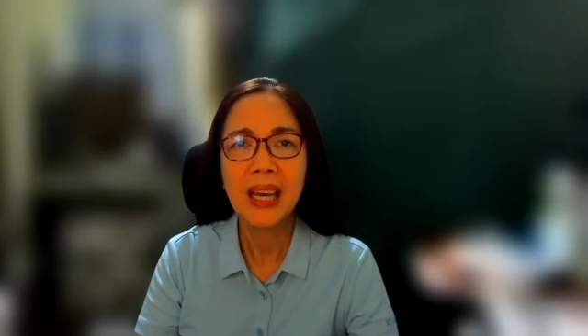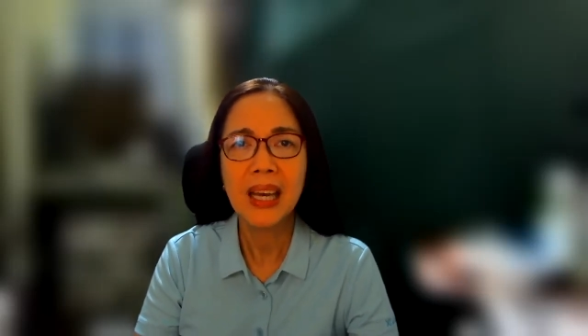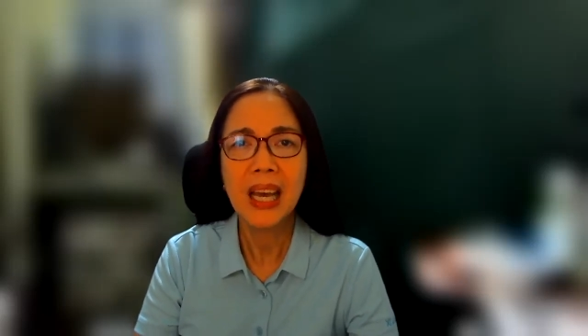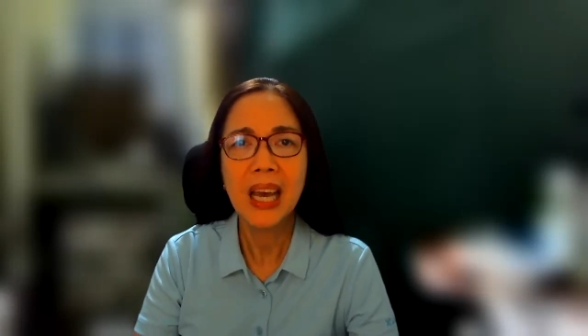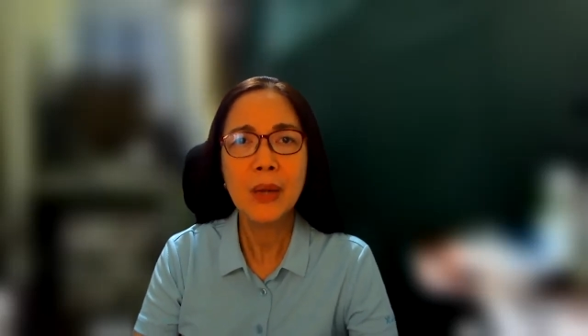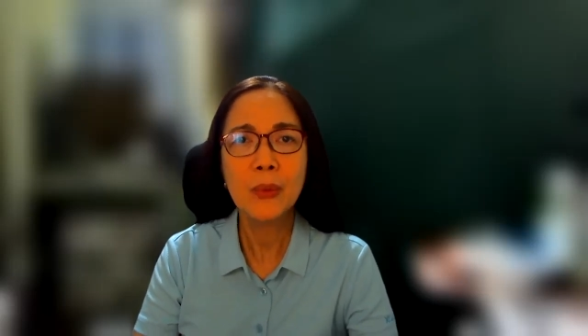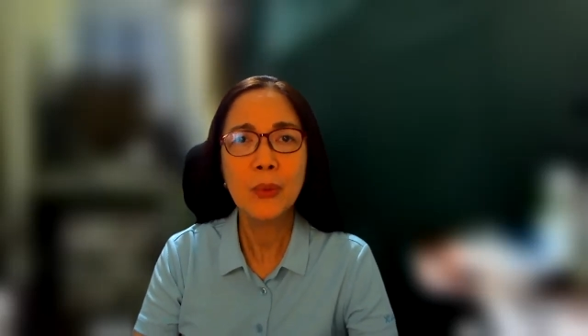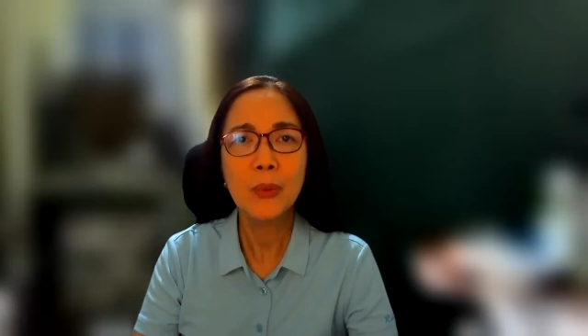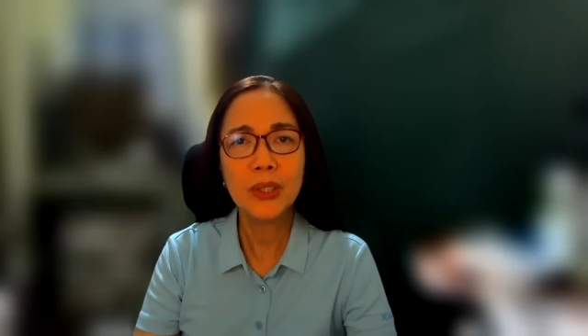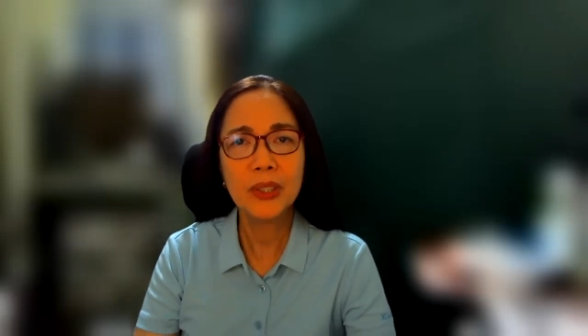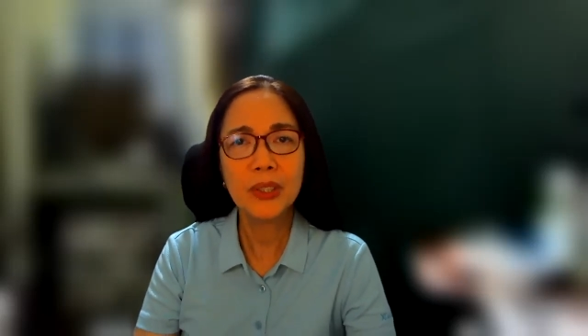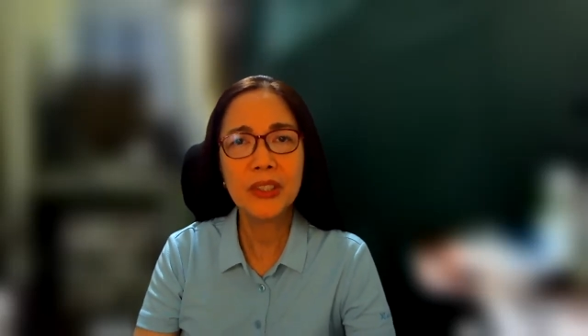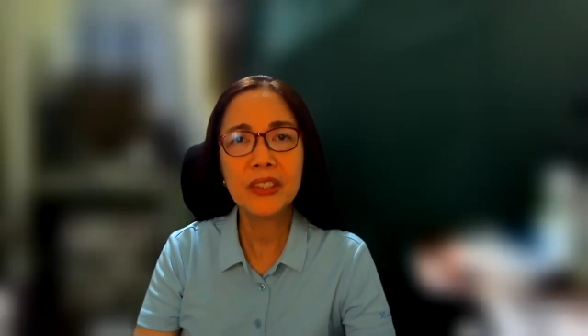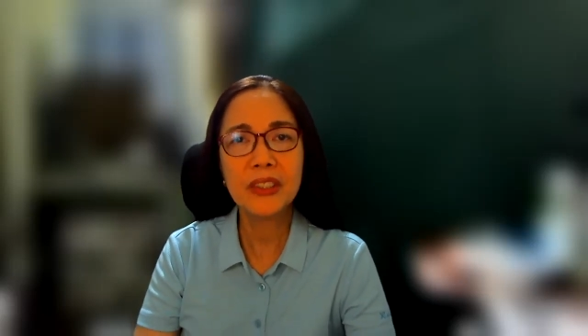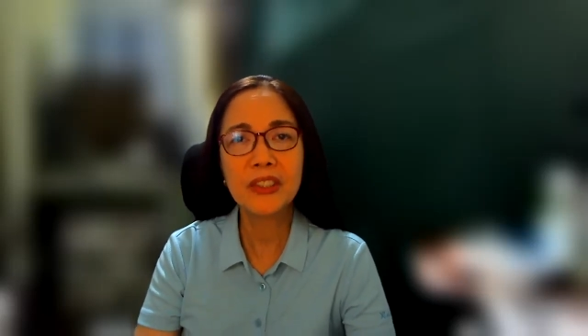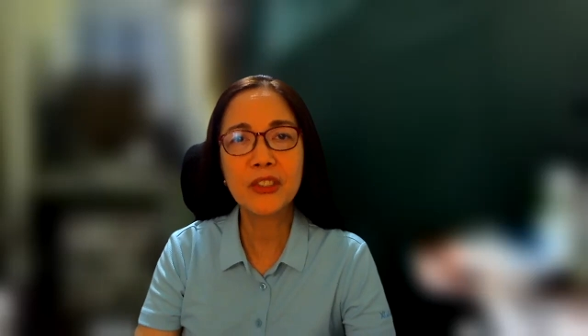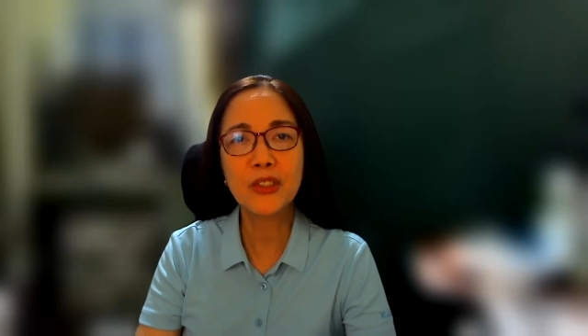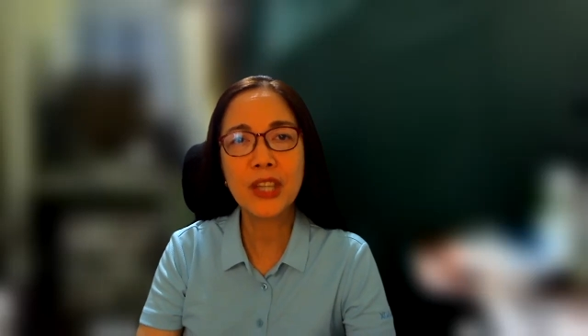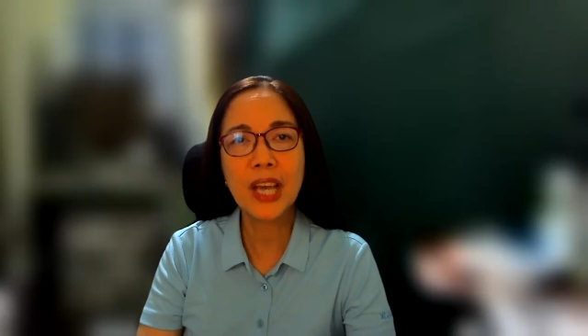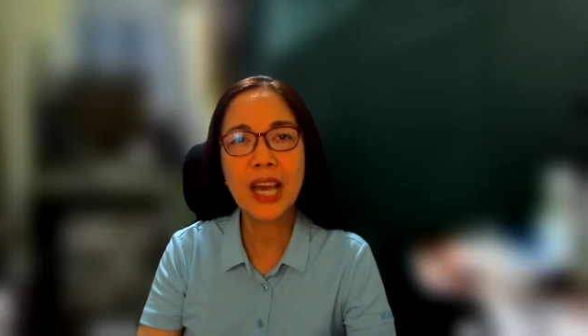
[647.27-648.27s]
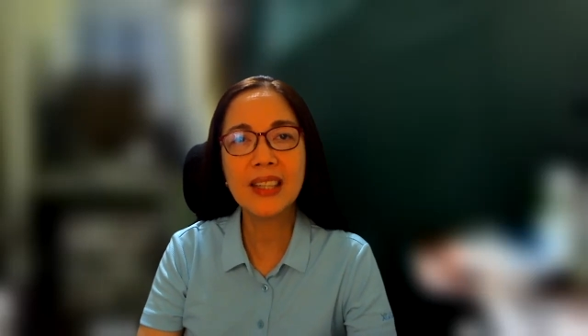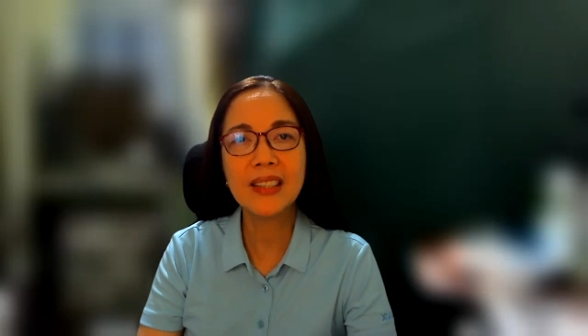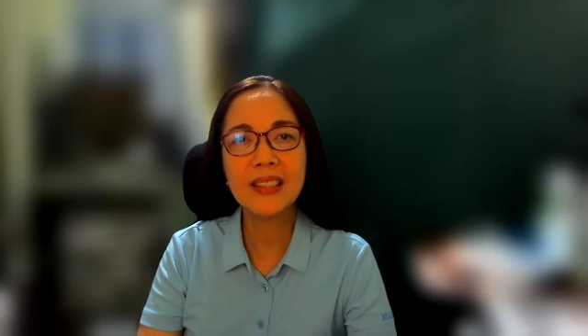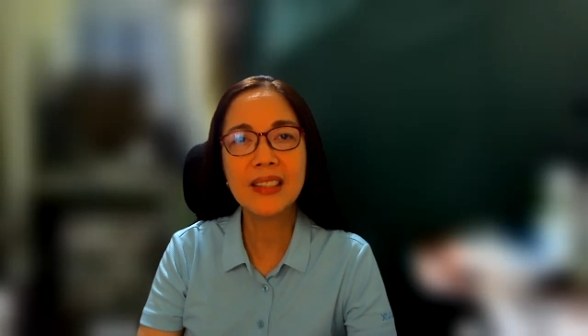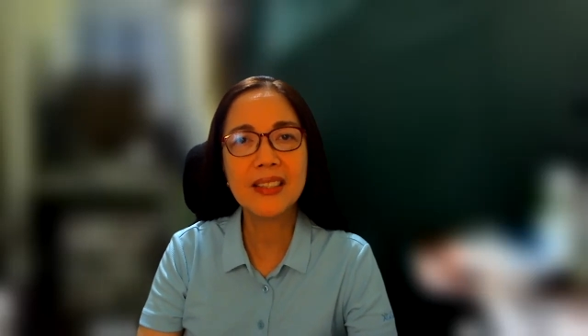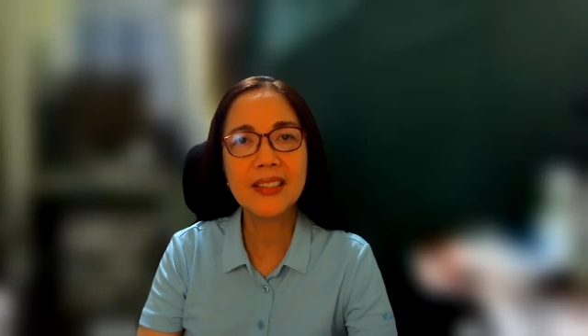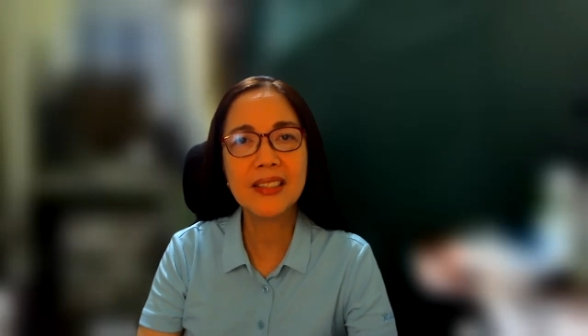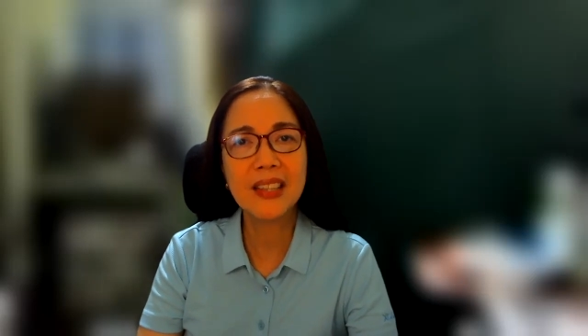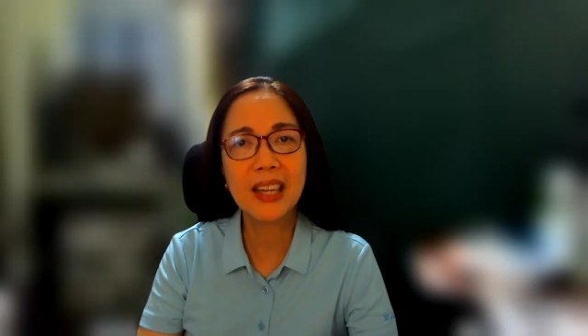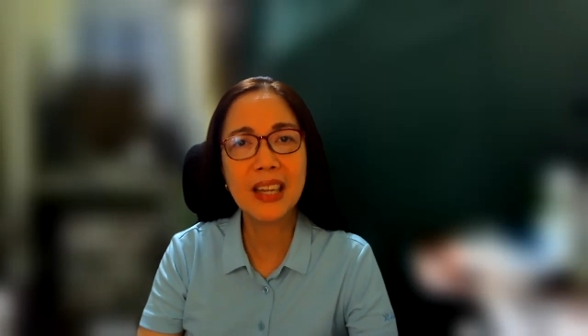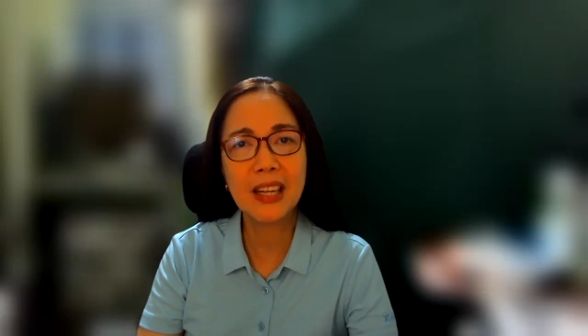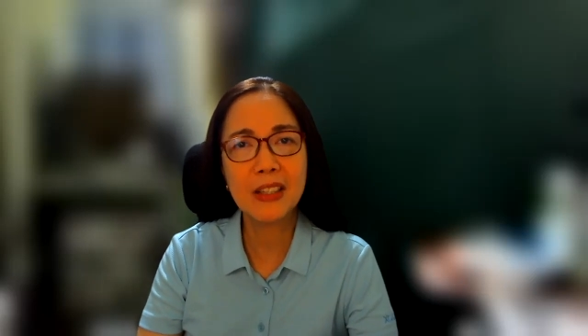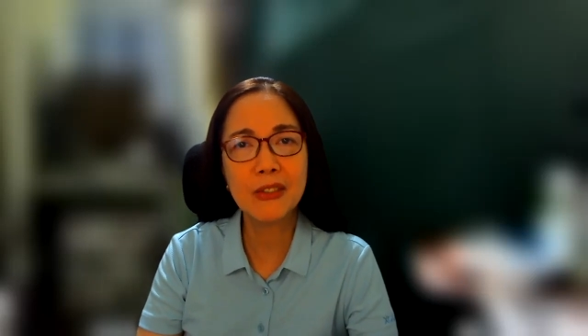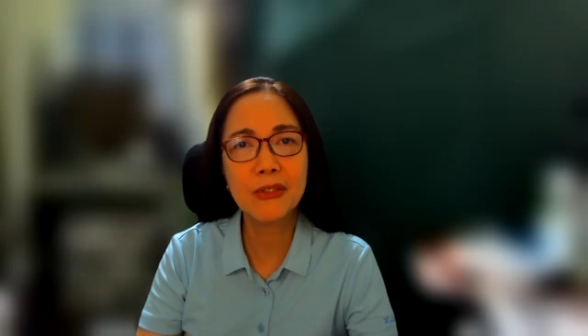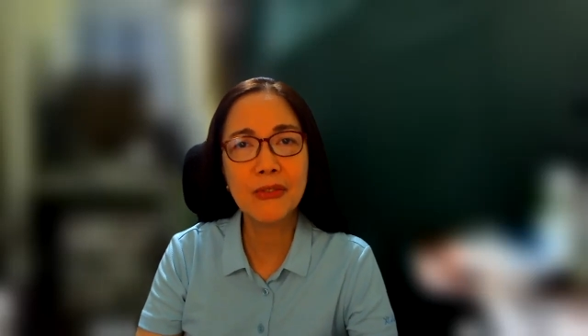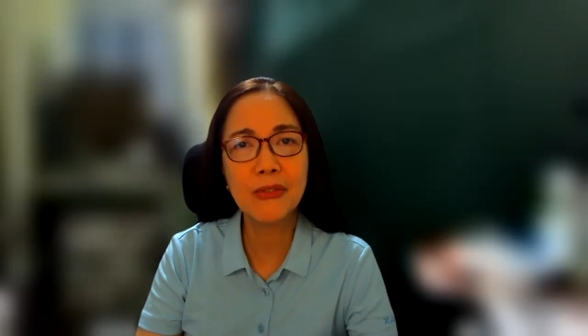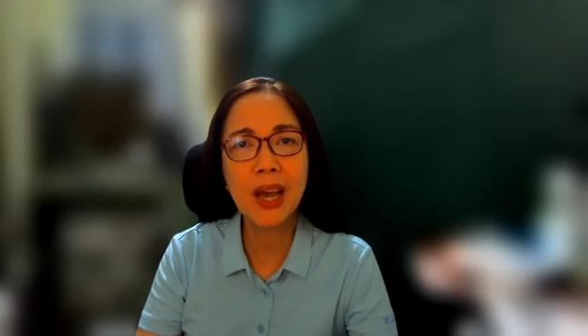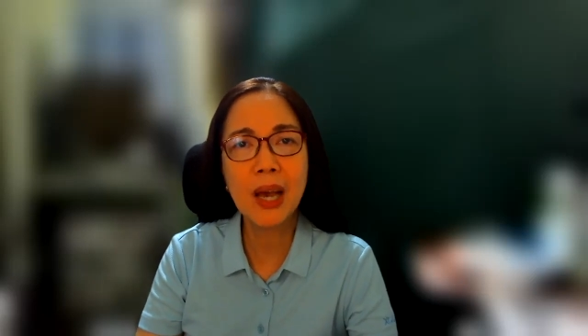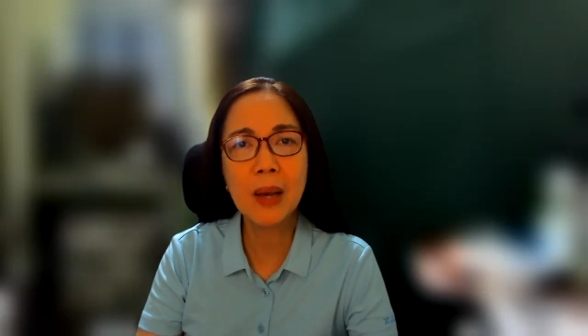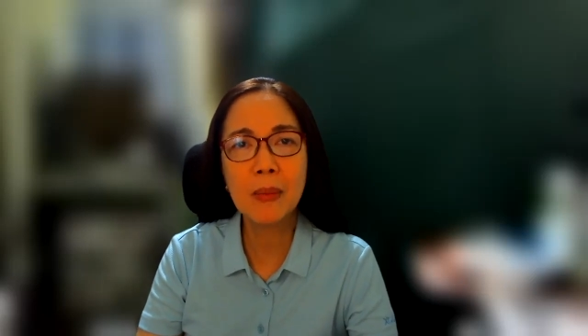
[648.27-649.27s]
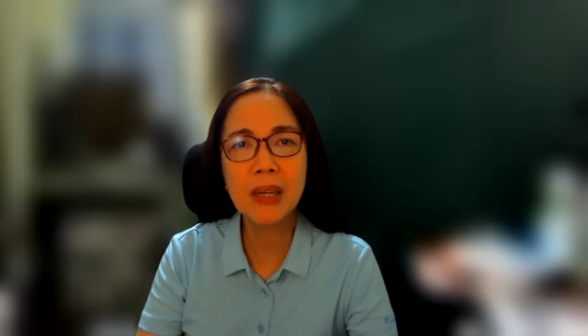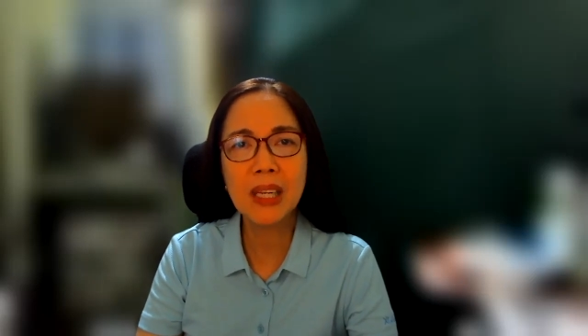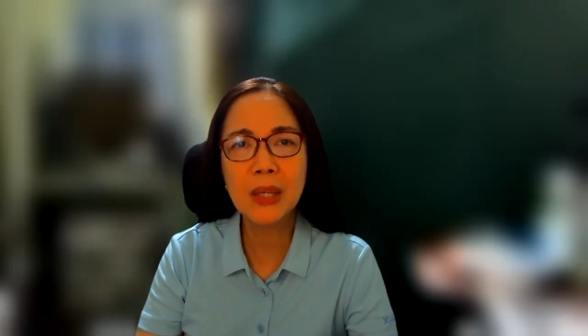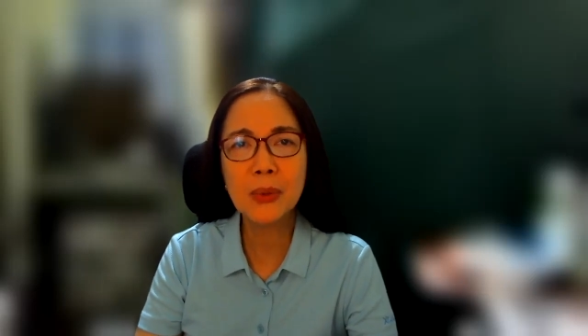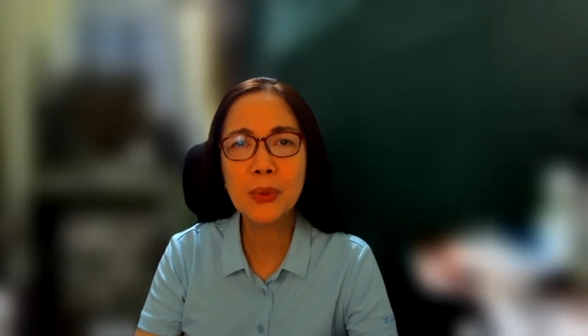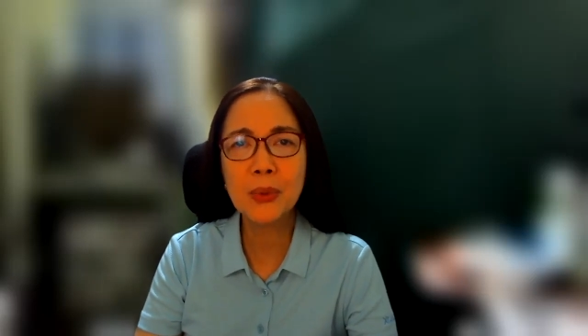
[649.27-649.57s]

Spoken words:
And what are the chances that his family